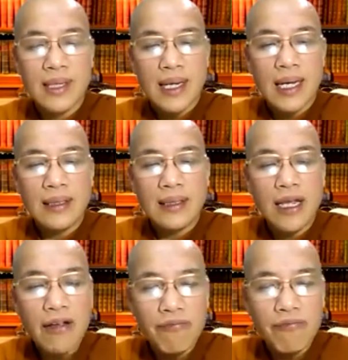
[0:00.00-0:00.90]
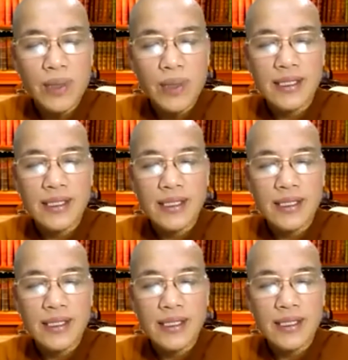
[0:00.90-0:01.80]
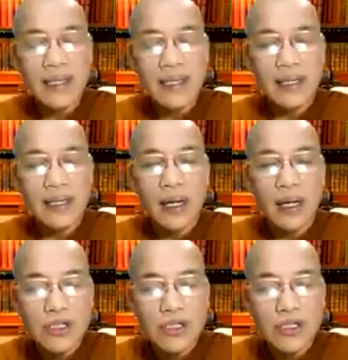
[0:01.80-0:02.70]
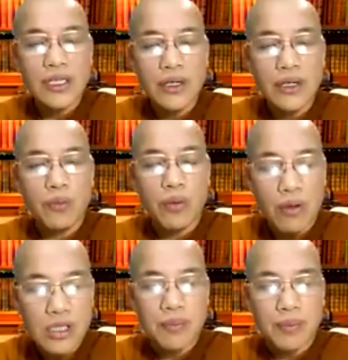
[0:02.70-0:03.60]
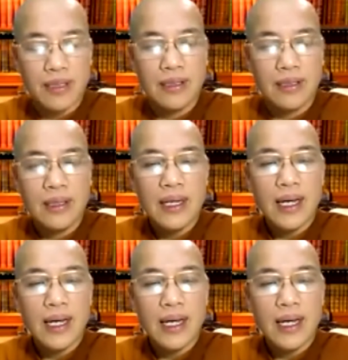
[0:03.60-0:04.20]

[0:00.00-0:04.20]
And if Buddhism prosper, then the country will prosper